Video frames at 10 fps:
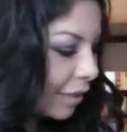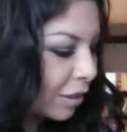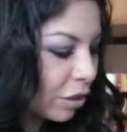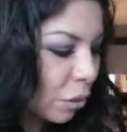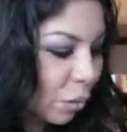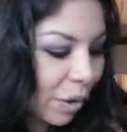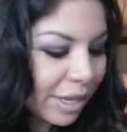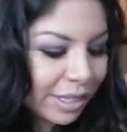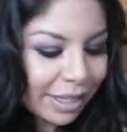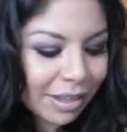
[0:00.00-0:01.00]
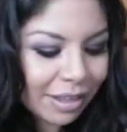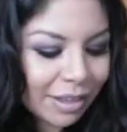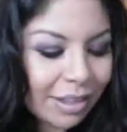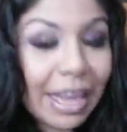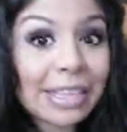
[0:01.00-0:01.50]
the one
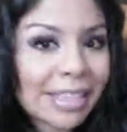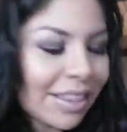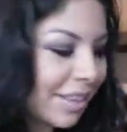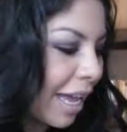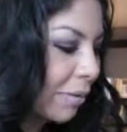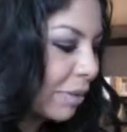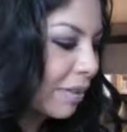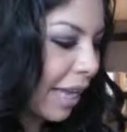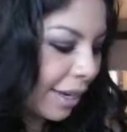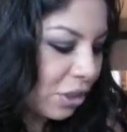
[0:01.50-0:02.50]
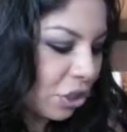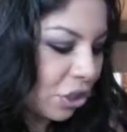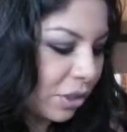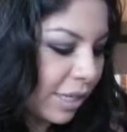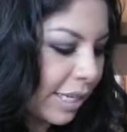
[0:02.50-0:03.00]
that did that was
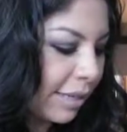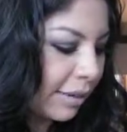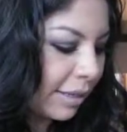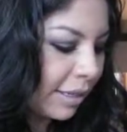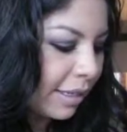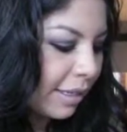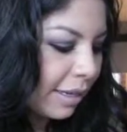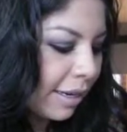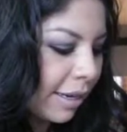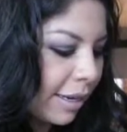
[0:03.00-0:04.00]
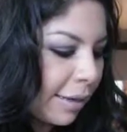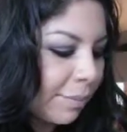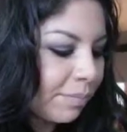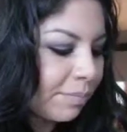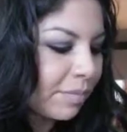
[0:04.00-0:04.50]
actually um,
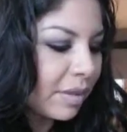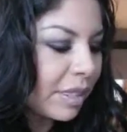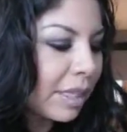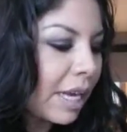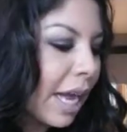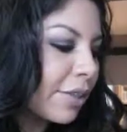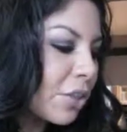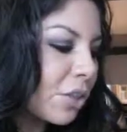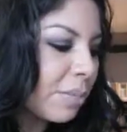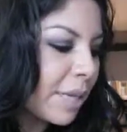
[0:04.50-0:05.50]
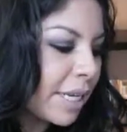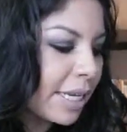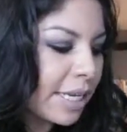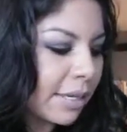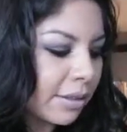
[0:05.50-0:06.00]
the
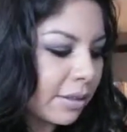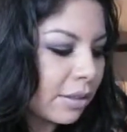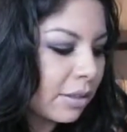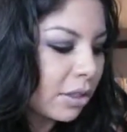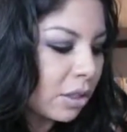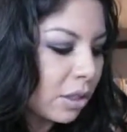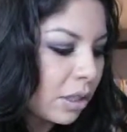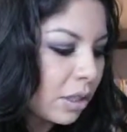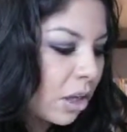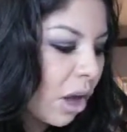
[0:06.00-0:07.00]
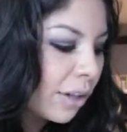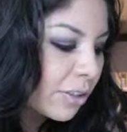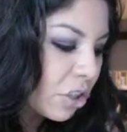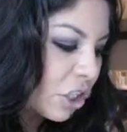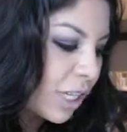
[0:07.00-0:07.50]
Got2B
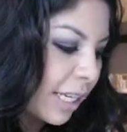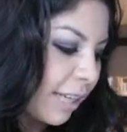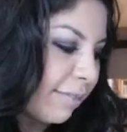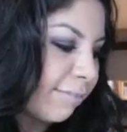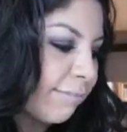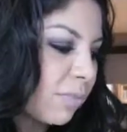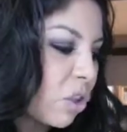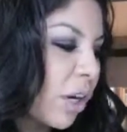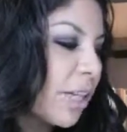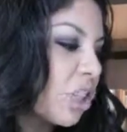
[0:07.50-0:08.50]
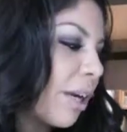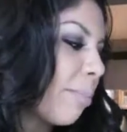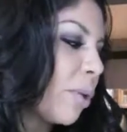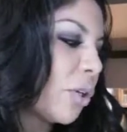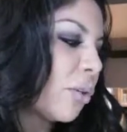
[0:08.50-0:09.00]
Collagen dry
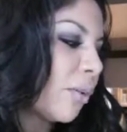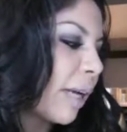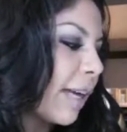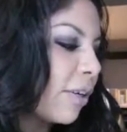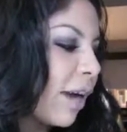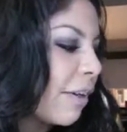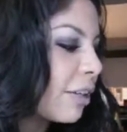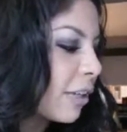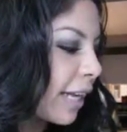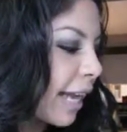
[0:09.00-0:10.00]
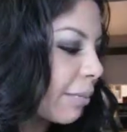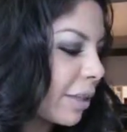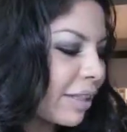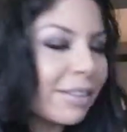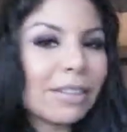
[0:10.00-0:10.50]
shampoo. I don't have it on hand,
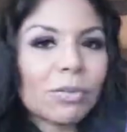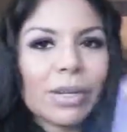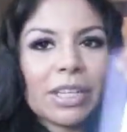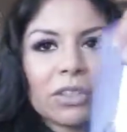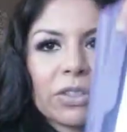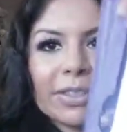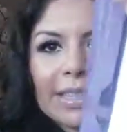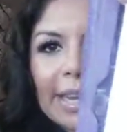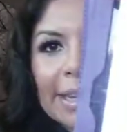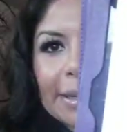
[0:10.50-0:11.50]
but this is what it looks like.